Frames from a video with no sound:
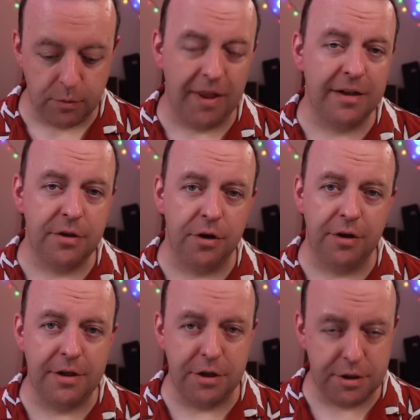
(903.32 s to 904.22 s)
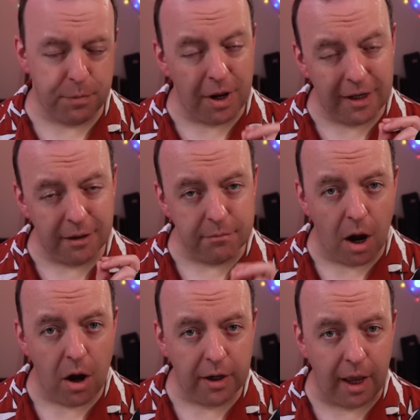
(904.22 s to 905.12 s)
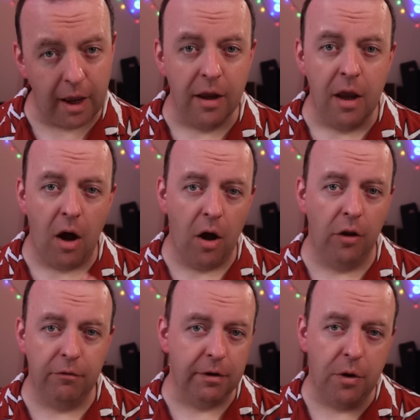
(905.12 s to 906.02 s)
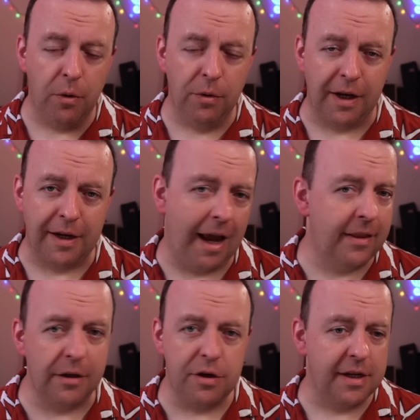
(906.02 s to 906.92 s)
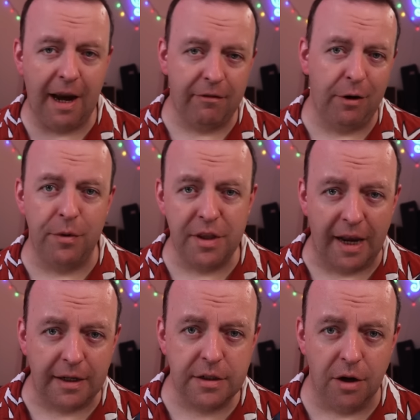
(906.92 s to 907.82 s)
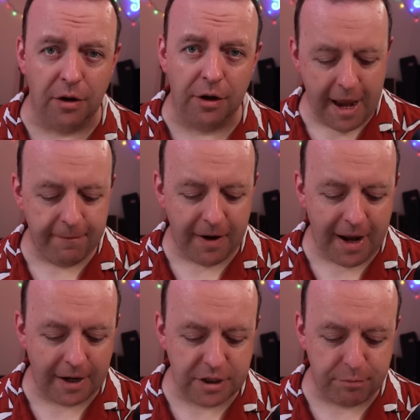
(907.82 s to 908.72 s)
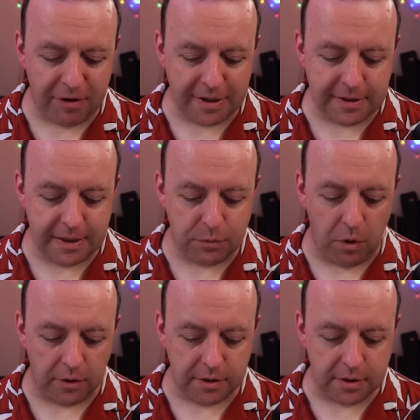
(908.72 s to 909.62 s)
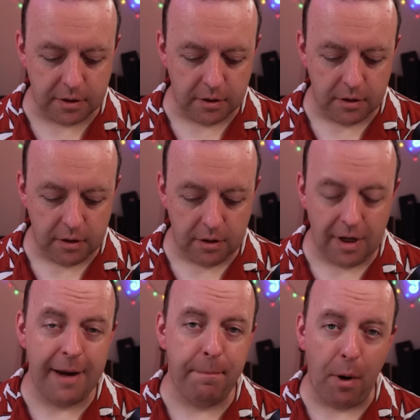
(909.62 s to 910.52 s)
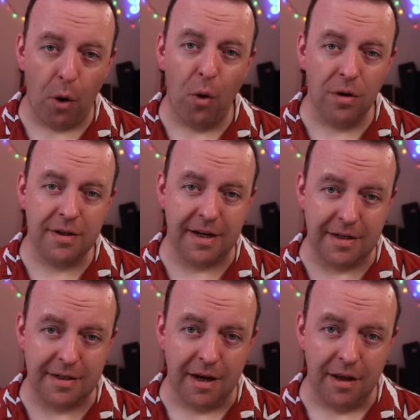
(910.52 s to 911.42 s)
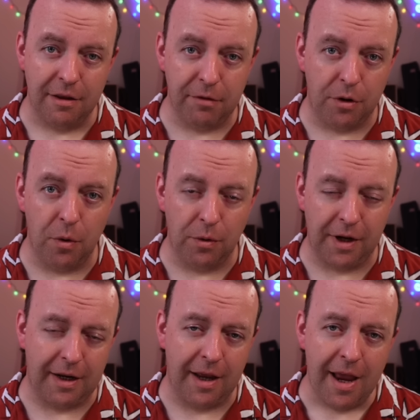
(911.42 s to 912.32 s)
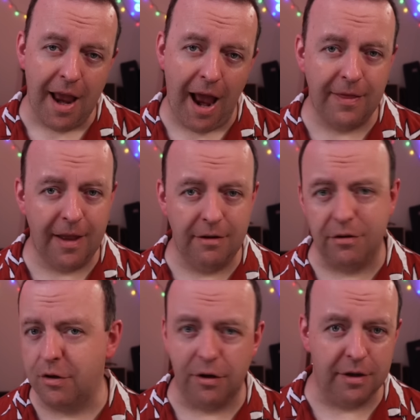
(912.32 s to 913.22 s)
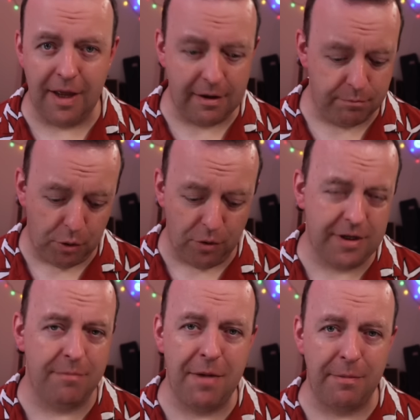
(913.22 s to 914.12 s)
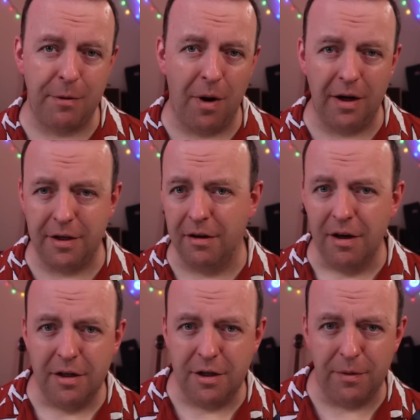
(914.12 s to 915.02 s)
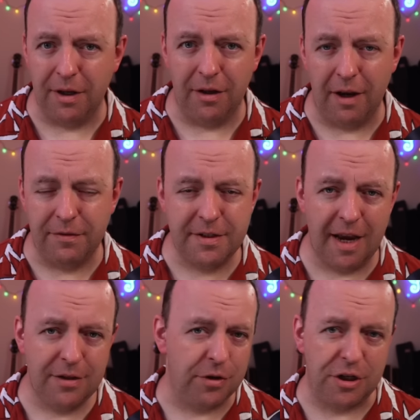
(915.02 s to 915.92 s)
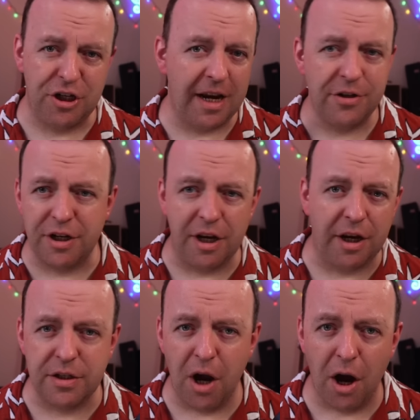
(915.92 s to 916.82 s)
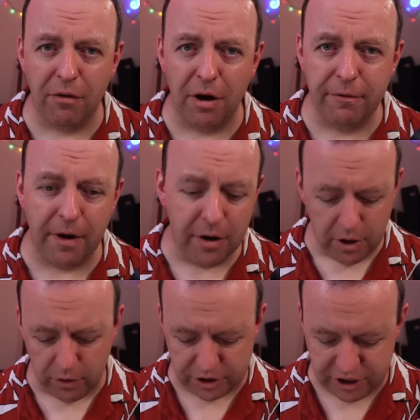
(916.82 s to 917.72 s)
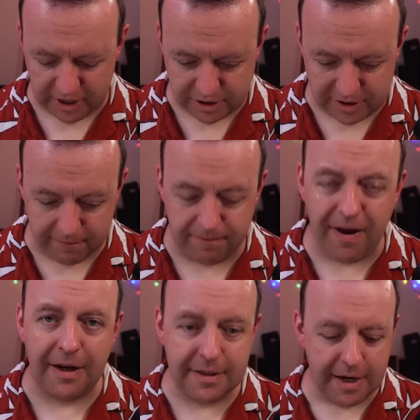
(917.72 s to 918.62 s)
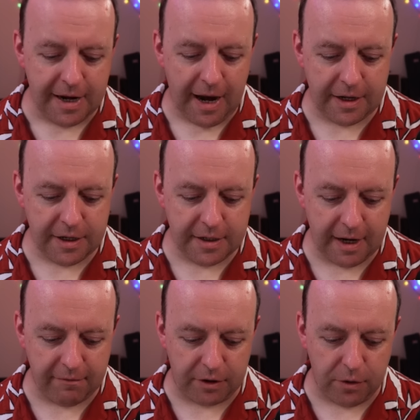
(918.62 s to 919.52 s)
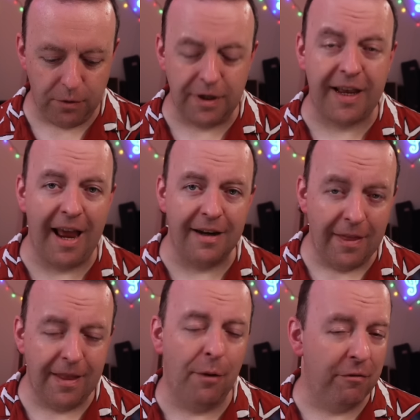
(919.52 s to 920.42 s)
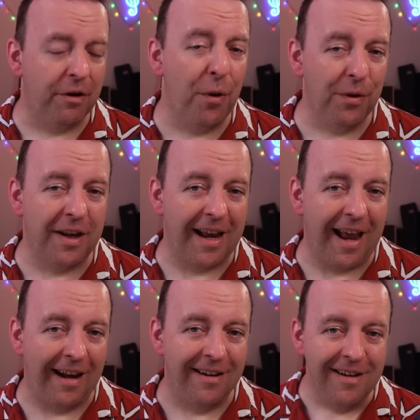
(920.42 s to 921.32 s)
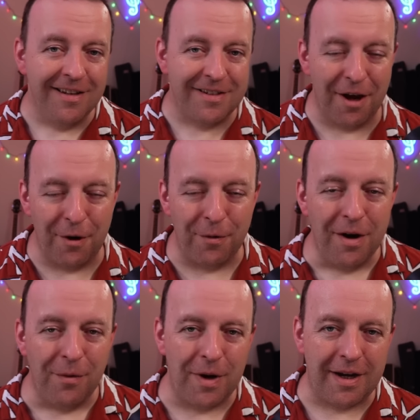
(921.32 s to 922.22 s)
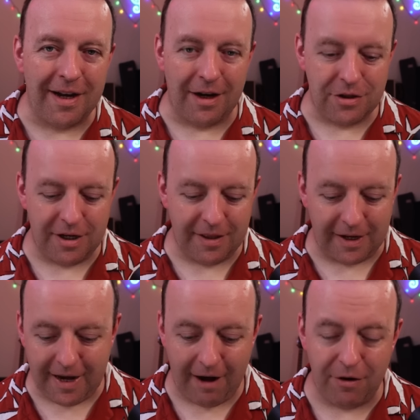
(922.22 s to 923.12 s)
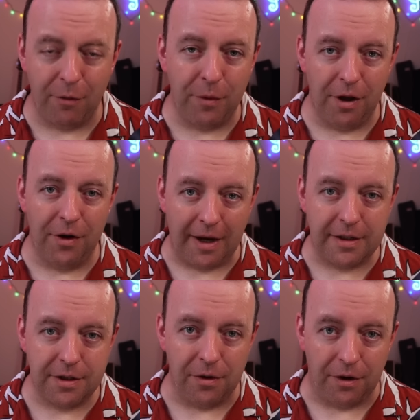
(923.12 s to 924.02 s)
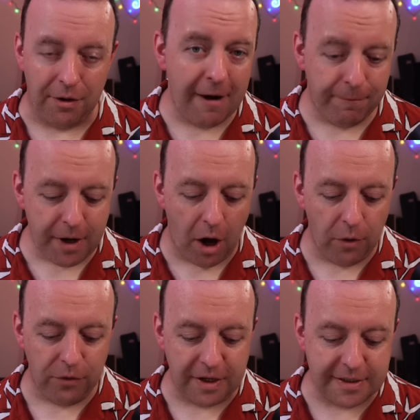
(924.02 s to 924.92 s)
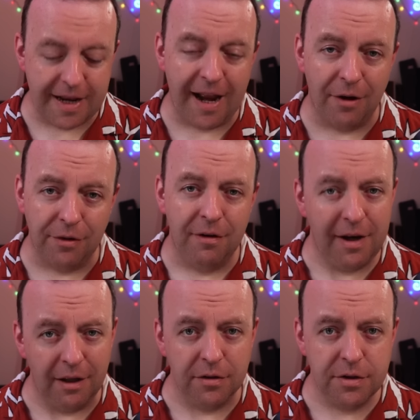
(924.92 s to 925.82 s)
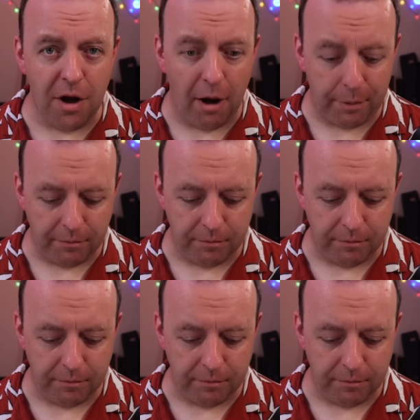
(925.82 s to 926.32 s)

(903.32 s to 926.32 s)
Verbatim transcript: So what that's done is just put a little marker on the recording, and then you can carry on with your next song. If I actually press this once, it pauses the recording, and then you can then pause it maybe while you're doing a live set, or you're changing your guitar over, or you're changing the effects, and you can hit record again, and now we're recording again. So we can actually then carry on with our next song. If we hold this down, it'll stop.